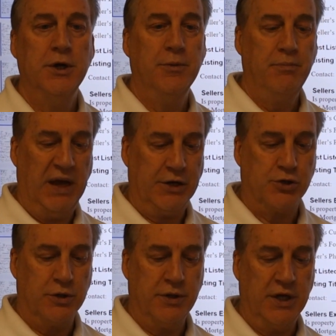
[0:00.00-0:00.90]
Make
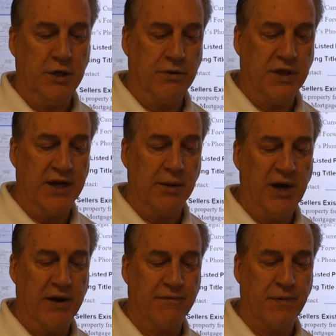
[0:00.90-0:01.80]
sure that you think
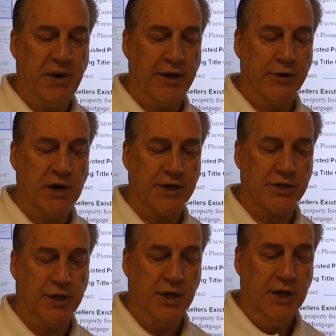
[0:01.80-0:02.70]
about it from that
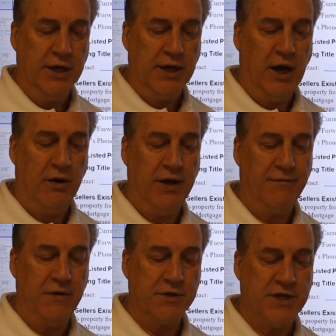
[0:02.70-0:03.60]
direction. Now,
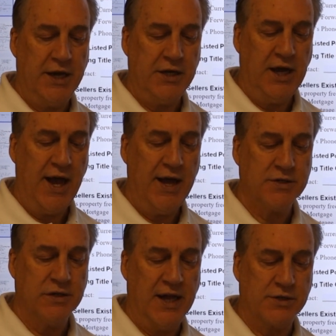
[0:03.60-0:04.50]
if you said
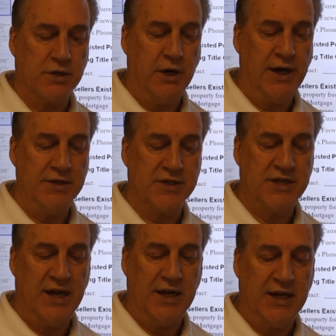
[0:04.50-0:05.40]
yes, let's go ahead and
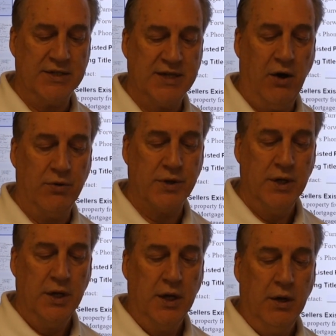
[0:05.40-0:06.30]
send these out.
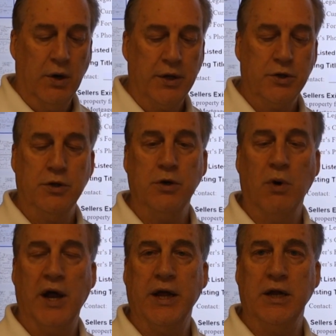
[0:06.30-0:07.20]
Do you
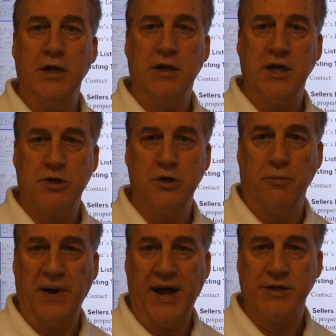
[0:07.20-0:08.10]
want any additional
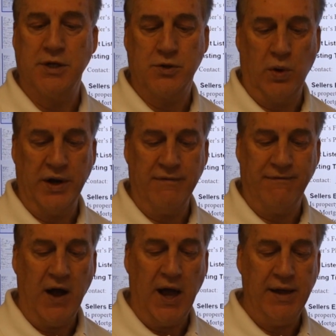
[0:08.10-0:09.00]
past the
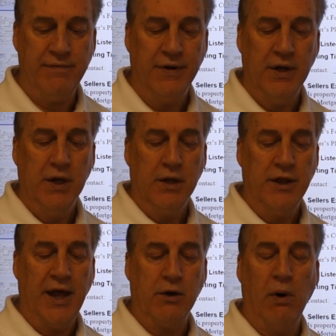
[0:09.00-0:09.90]
25?
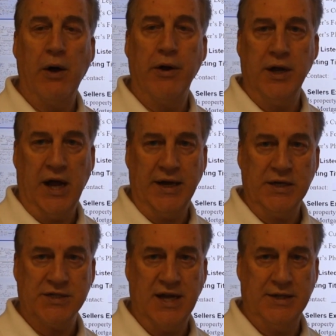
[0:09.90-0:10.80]
They go out at 90
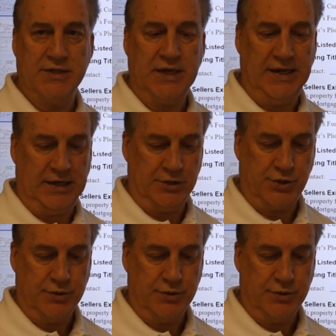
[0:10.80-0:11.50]
cents each.